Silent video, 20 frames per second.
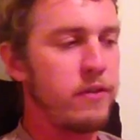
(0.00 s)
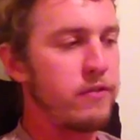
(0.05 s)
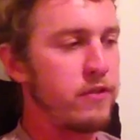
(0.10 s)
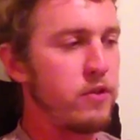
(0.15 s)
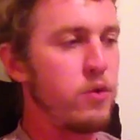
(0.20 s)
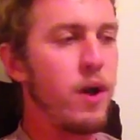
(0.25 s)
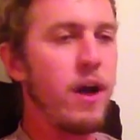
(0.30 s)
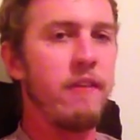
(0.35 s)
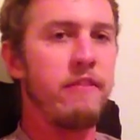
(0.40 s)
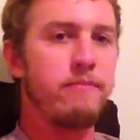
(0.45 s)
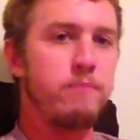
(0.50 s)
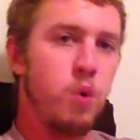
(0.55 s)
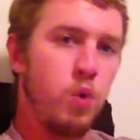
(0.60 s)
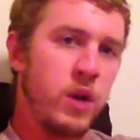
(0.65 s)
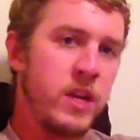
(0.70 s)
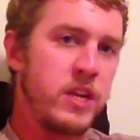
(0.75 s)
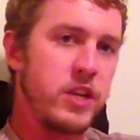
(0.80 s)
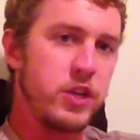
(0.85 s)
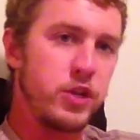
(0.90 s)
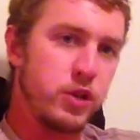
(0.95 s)
If you have
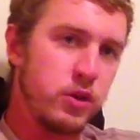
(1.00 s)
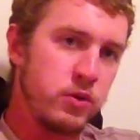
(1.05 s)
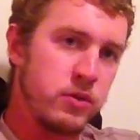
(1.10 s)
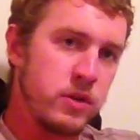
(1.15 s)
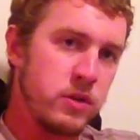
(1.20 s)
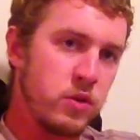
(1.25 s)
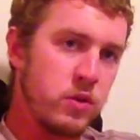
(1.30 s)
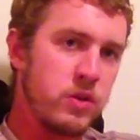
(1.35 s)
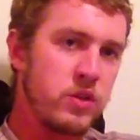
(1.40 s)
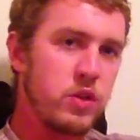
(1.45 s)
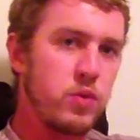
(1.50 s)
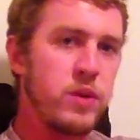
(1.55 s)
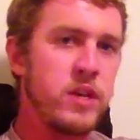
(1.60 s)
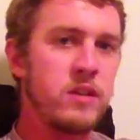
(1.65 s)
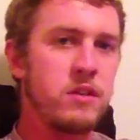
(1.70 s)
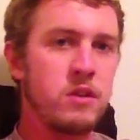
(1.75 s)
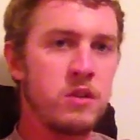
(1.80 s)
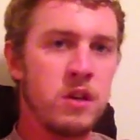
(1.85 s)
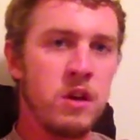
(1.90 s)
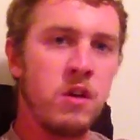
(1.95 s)
pointy shoes that sort of
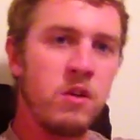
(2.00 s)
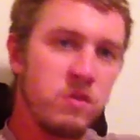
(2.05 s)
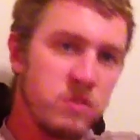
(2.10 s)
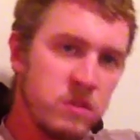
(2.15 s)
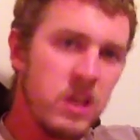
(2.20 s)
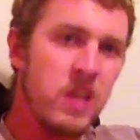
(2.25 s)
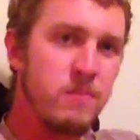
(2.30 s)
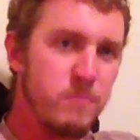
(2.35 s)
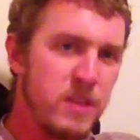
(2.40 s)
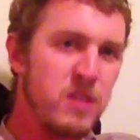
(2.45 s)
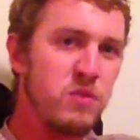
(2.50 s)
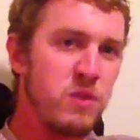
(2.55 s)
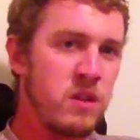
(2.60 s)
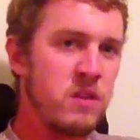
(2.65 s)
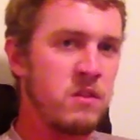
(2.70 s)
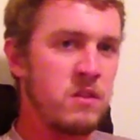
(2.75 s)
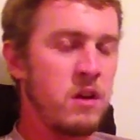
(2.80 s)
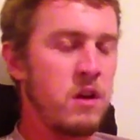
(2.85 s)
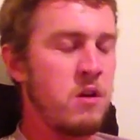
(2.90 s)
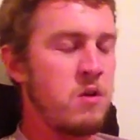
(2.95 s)
squeeze your toes, get between
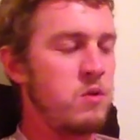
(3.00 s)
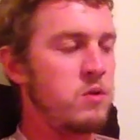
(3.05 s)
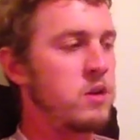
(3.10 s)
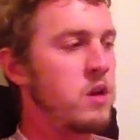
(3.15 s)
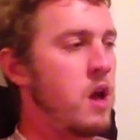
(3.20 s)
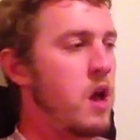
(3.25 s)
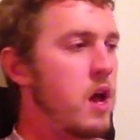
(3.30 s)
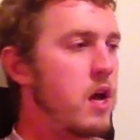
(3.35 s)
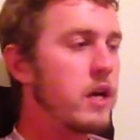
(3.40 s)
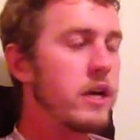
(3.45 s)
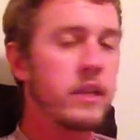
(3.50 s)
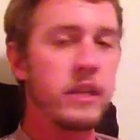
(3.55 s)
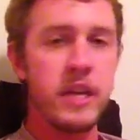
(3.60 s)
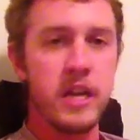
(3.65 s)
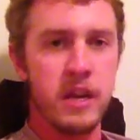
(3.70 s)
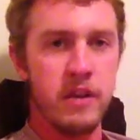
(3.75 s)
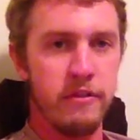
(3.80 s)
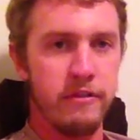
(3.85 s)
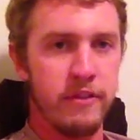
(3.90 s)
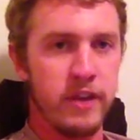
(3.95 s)
your toes,
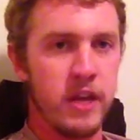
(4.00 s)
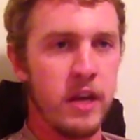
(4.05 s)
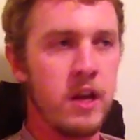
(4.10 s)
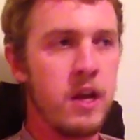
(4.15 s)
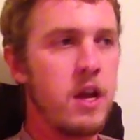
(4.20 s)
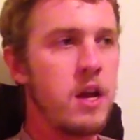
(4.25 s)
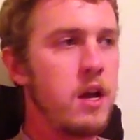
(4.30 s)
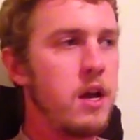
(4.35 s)
clean your feet,